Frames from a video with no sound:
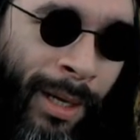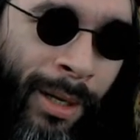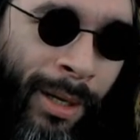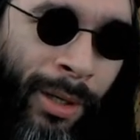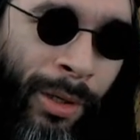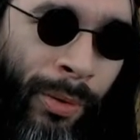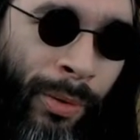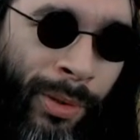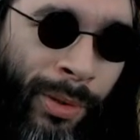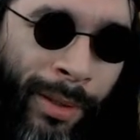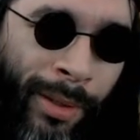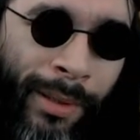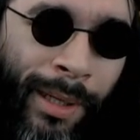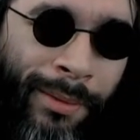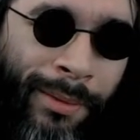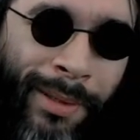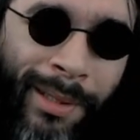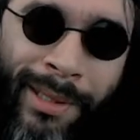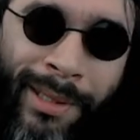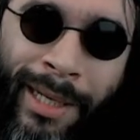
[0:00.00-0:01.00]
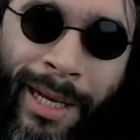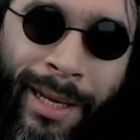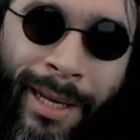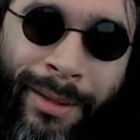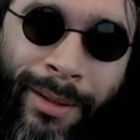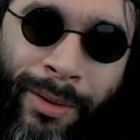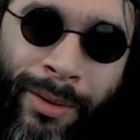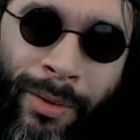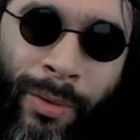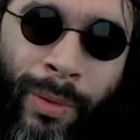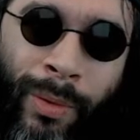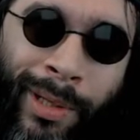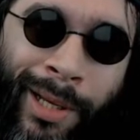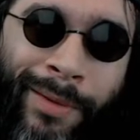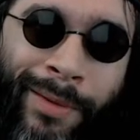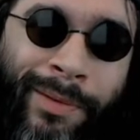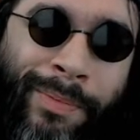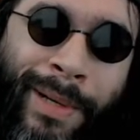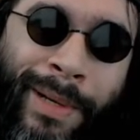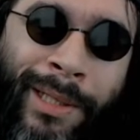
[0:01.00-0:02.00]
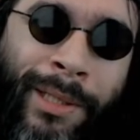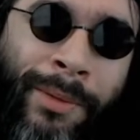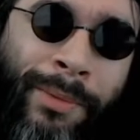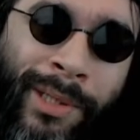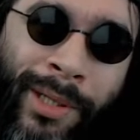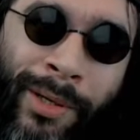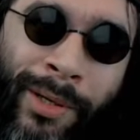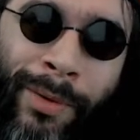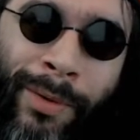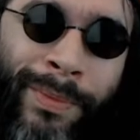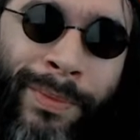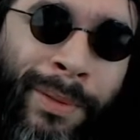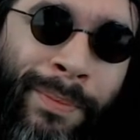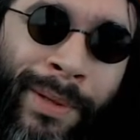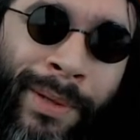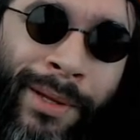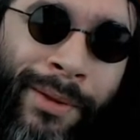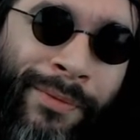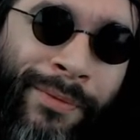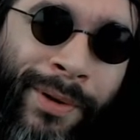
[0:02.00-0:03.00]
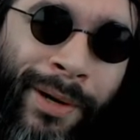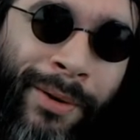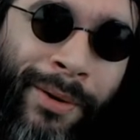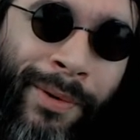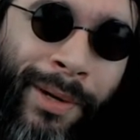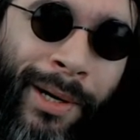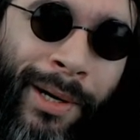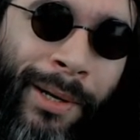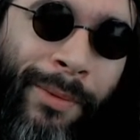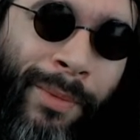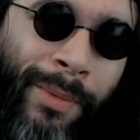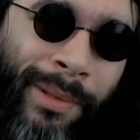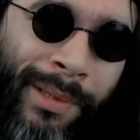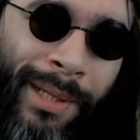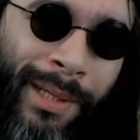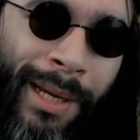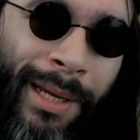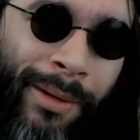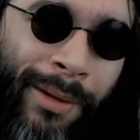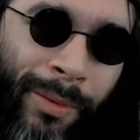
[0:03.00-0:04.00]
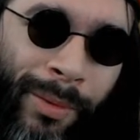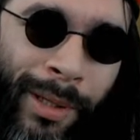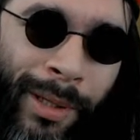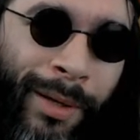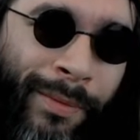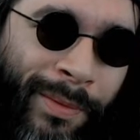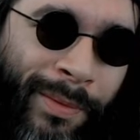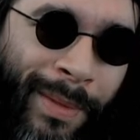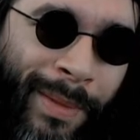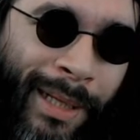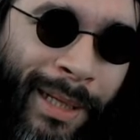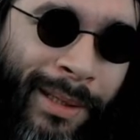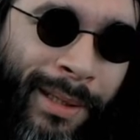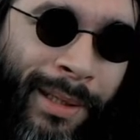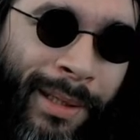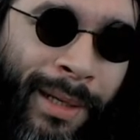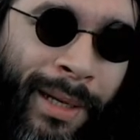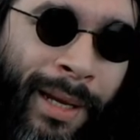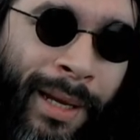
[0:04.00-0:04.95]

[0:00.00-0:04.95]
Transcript: who don't understand that All Lives Matter was co-opted by the far right will say All Lives Matter